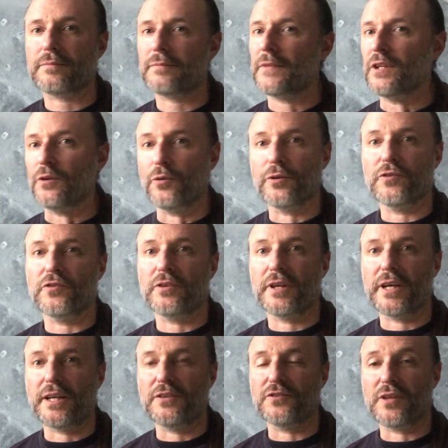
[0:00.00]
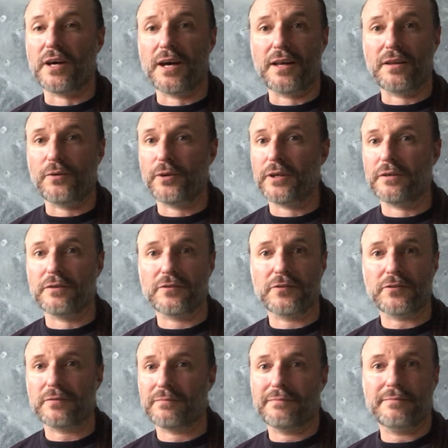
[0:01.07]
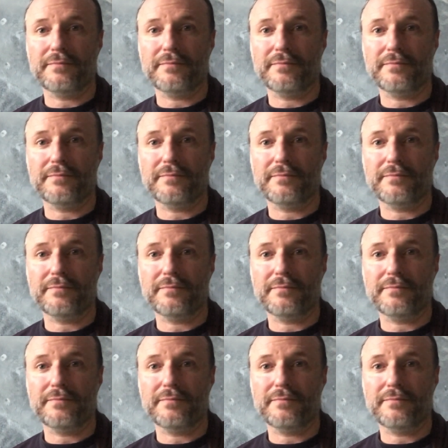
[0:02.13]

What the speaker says: the lords and ladies of the Hollow Hills.